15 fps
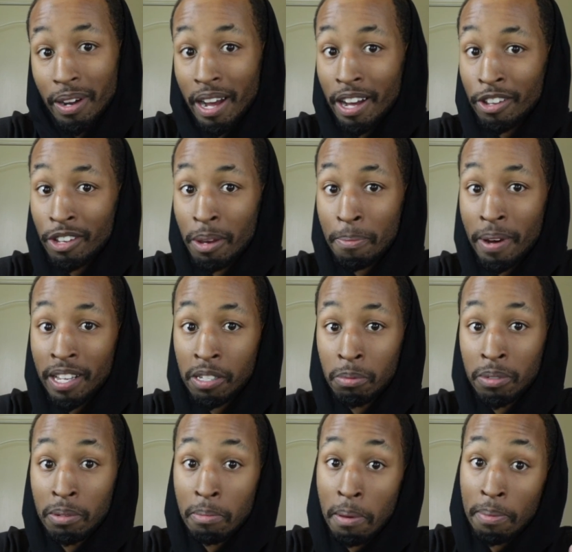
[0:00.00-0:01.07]
out how you can
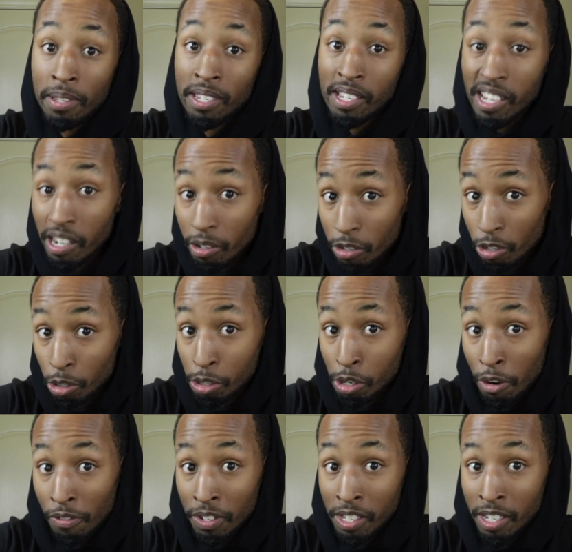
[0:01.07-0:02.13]
possibly maybe sell your
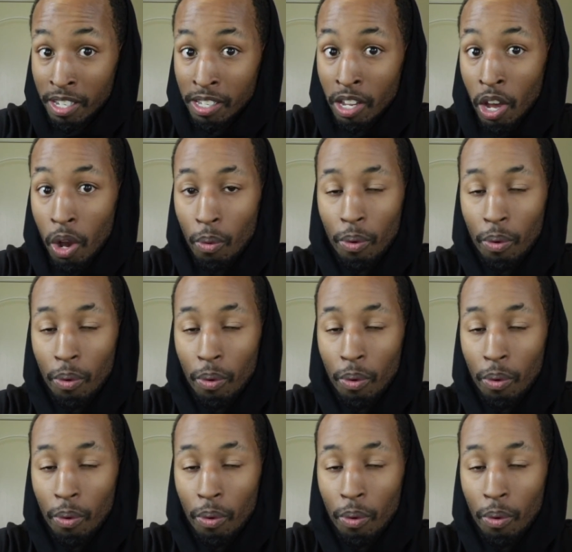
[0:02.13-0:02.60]
services,